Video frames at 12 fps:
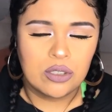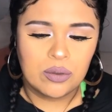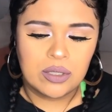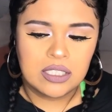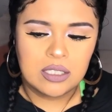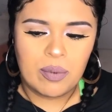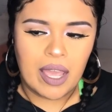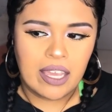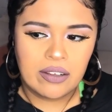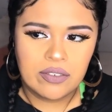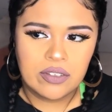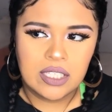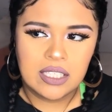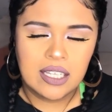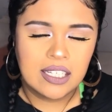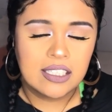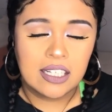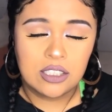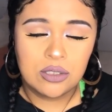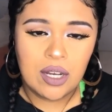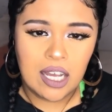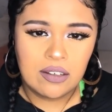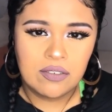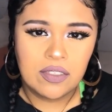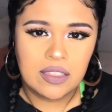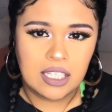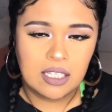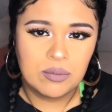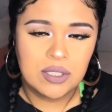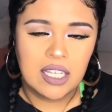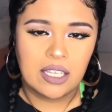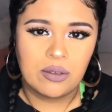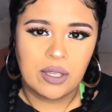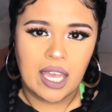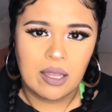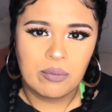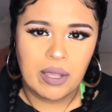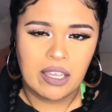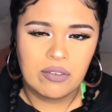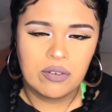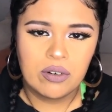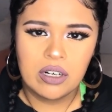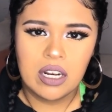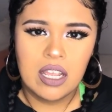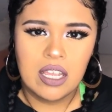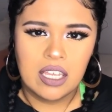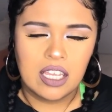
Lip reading: You don't need to pay for anything. They do have themes that you can pay for